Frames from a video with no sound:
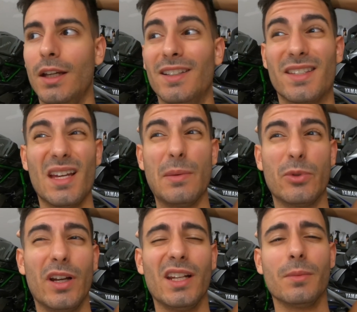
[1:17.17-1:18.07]
It stopped
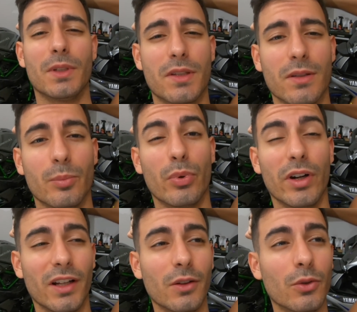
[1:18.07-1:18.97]
raining, but it's still
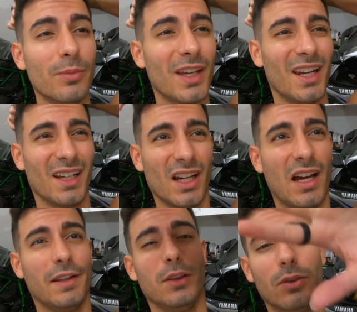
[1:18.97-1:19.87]
pretty gloomy and I
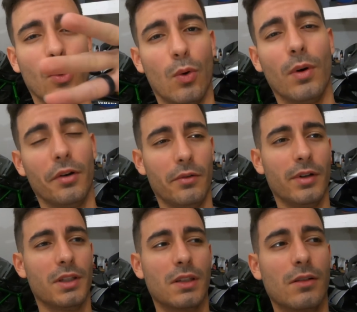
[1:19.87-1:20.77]
kind of don't want to
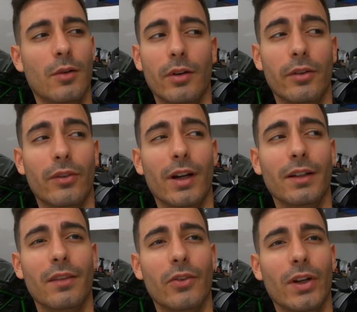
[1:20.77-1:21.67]
risk going on a ride
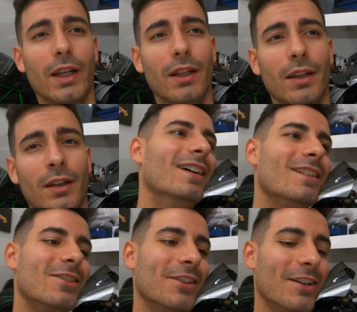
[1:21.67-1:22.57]
in the rain.
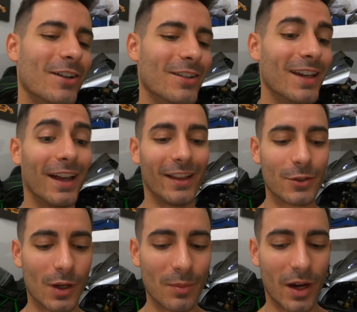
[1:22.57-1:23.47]
So yeah, that's
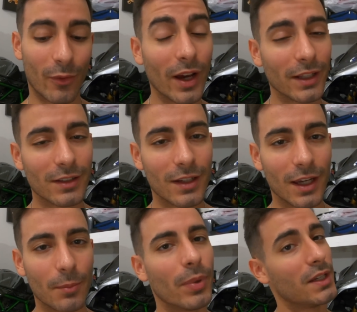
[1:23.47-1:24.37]
why I'm not riding
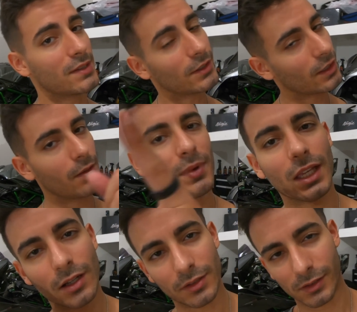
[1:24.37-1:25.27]
today, but I'm still gonna make
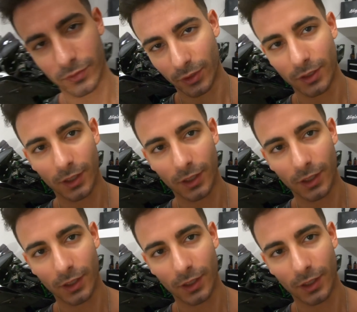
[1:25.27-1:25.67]
content for you